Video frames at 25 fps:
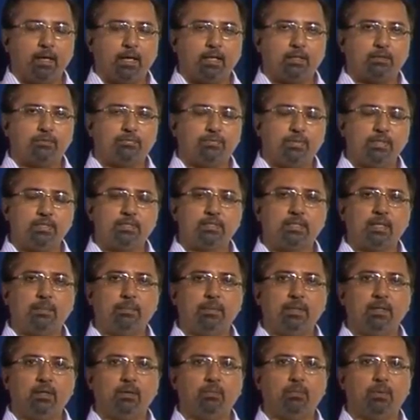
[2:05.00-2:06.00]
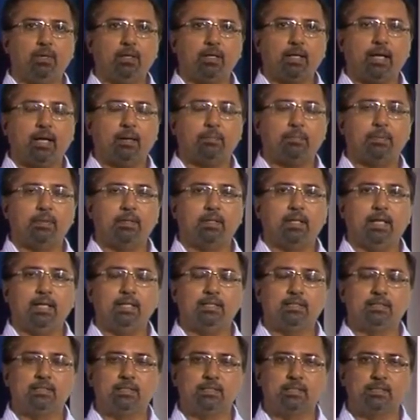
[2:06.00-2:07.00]
and the first seminal work happened
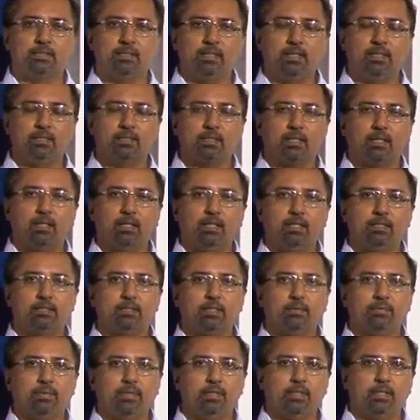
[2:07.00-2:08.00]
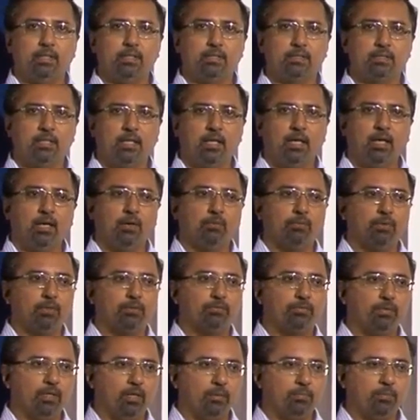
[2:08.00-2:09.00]
late 60s early 70s
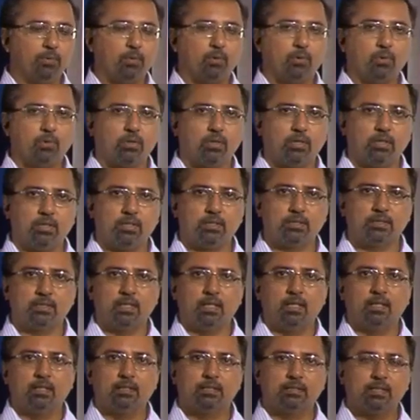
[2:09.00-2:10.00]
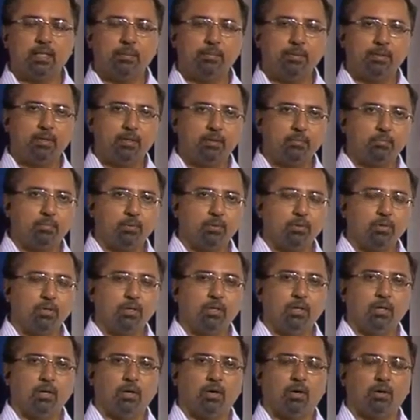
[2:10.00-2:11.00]
with Philip Kotler's seminal book
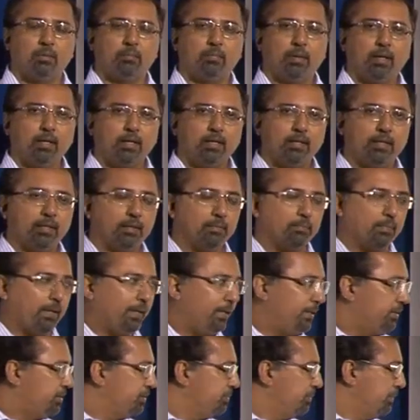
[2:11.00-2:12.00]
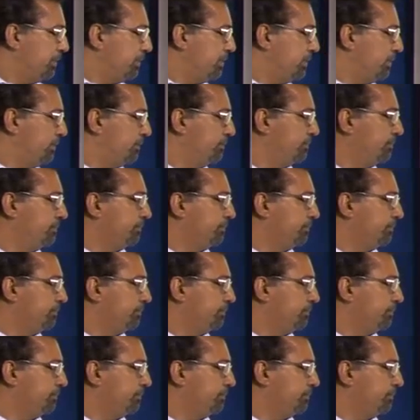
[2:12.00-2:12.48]
on marketing management.